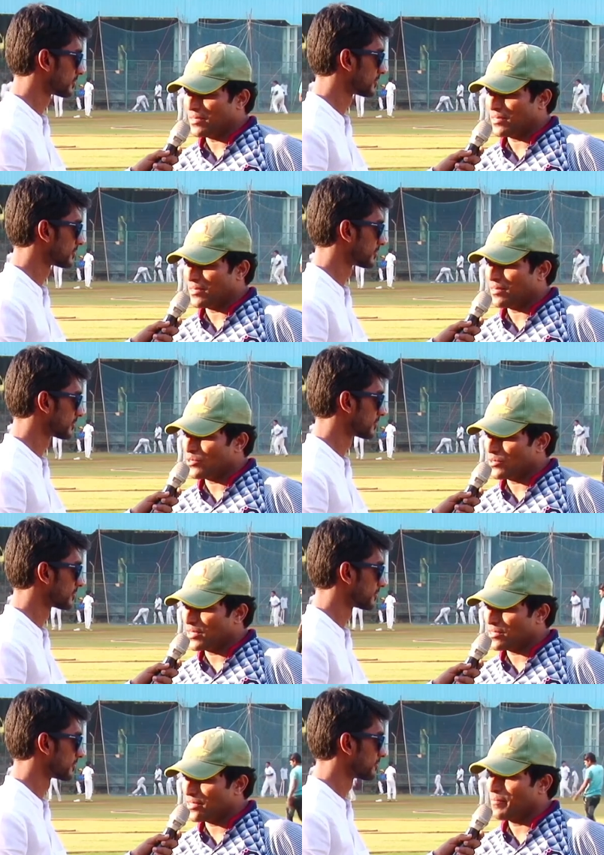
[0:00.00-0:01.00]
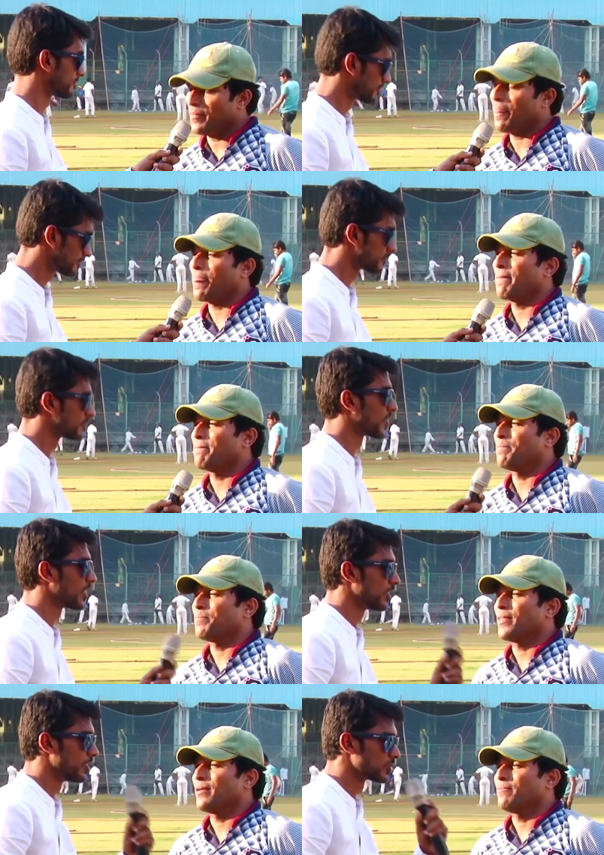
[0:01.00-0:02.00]
Speaker 1: also next year.
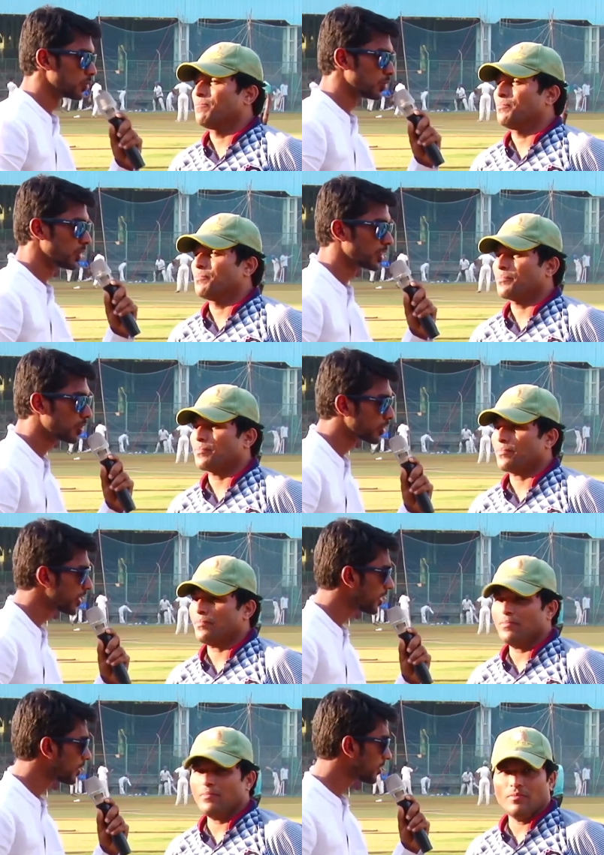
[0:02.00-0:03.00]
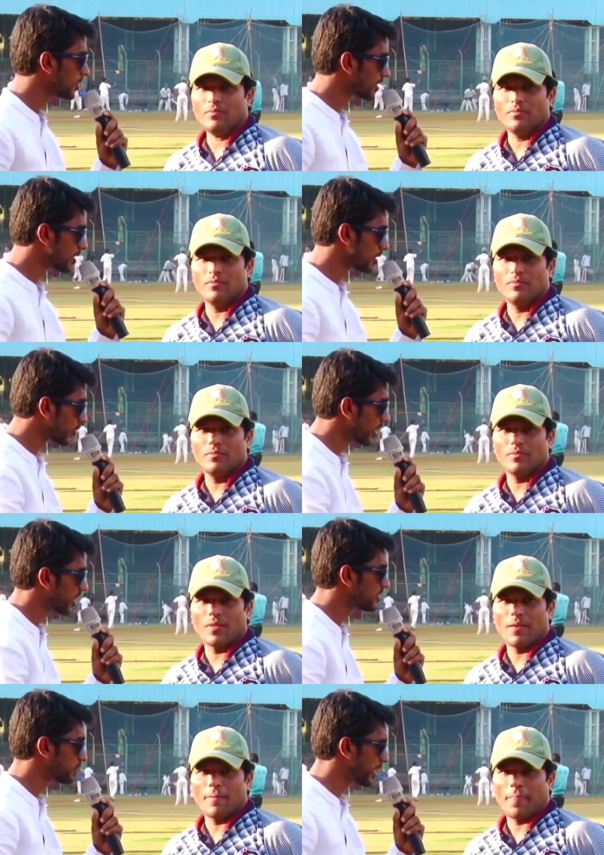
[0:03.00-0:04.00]
So, uh, talking about the, today's
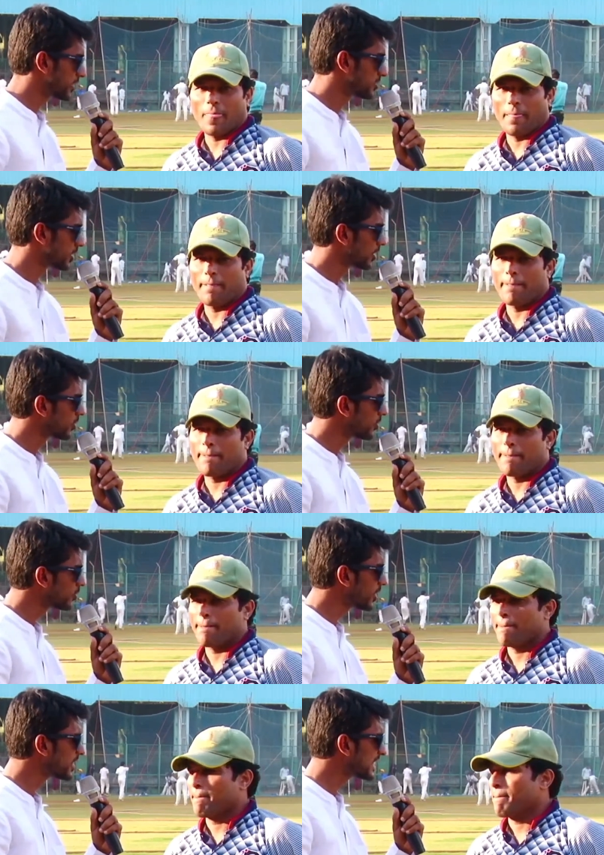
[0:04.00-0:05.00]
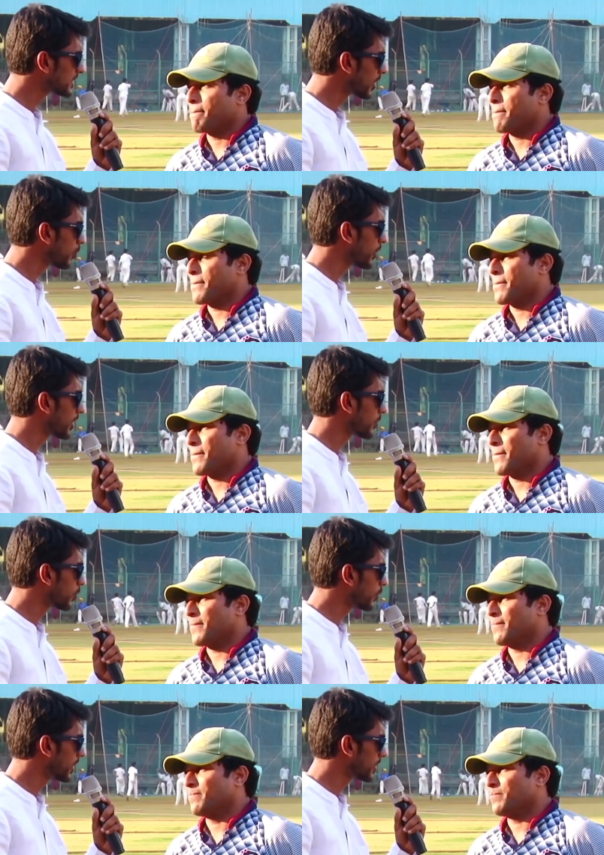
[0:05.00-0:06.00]
match, uh, do you think somewhere
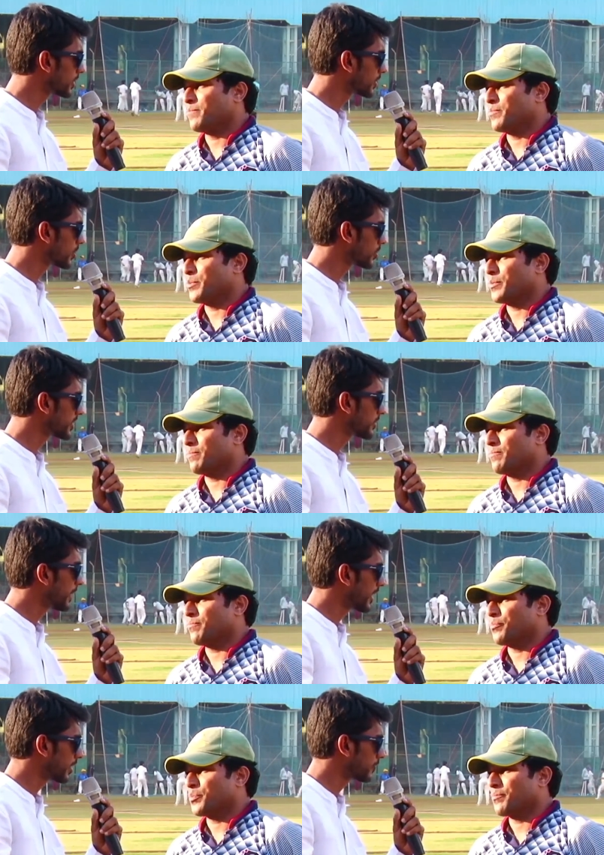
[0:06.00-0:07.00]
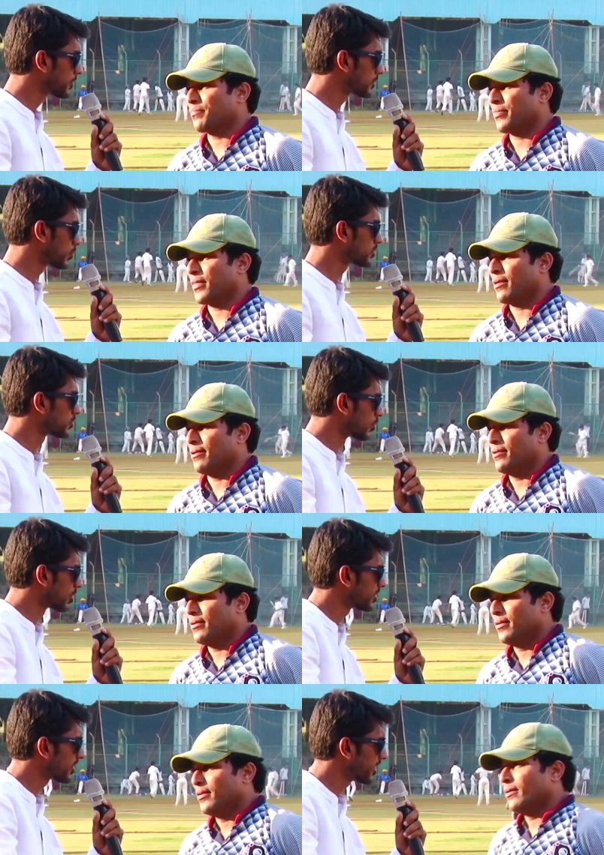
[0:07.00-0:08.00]
winning the toss and batting first was not the
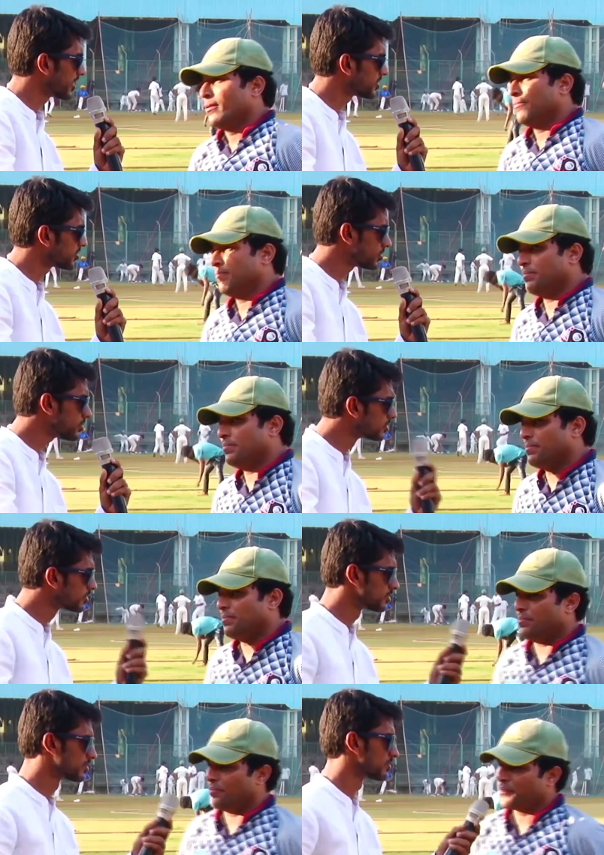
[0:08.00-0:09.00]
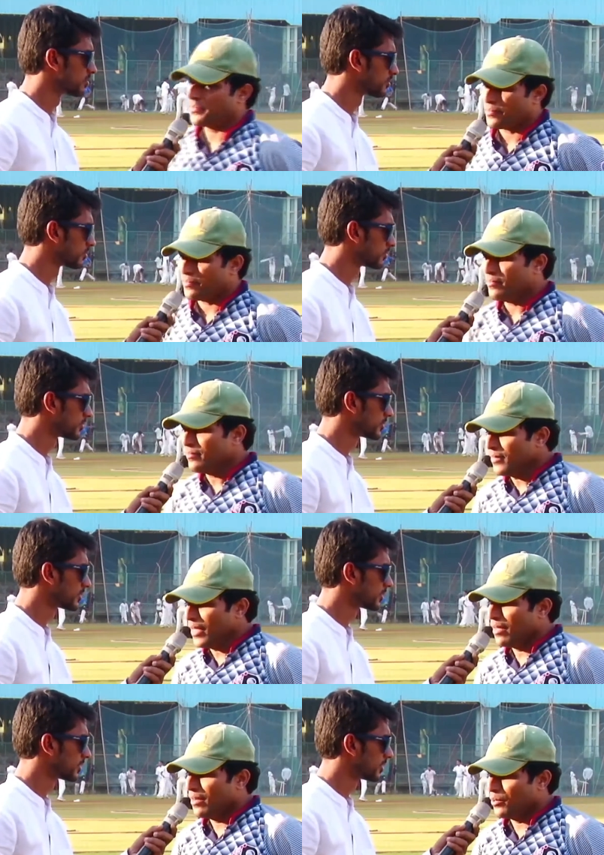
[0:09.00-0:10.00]
right decision?
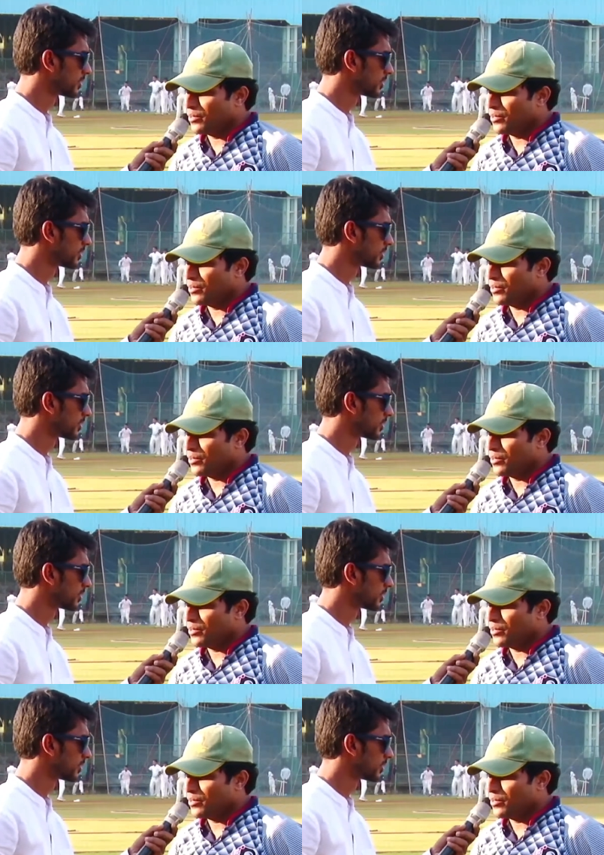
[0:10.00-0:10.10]
Look,